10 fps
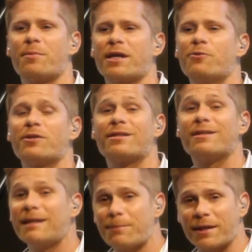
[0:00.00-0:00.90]
but he was
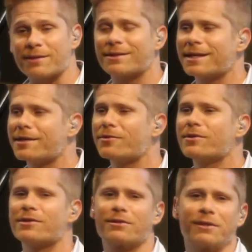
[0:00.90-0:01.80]
sleeping, sound
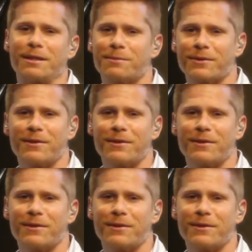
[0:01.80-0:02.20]
asleep.